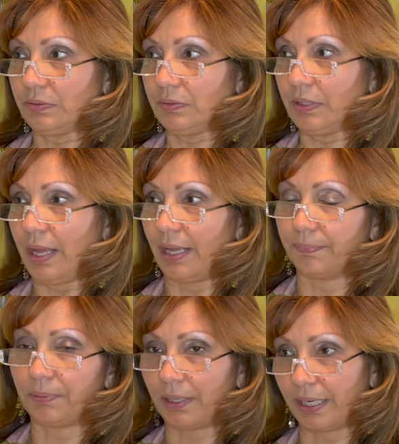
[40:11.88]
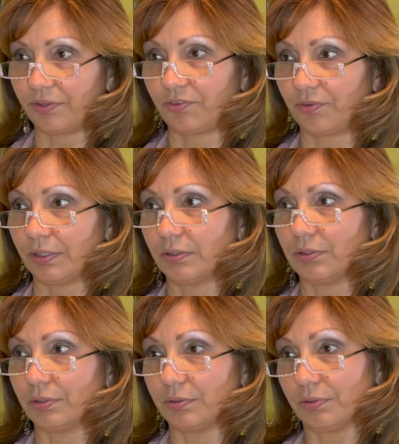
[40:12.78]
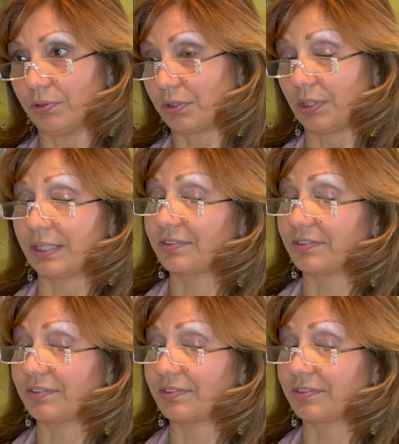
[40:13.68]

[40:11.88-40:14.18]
had plans that looked like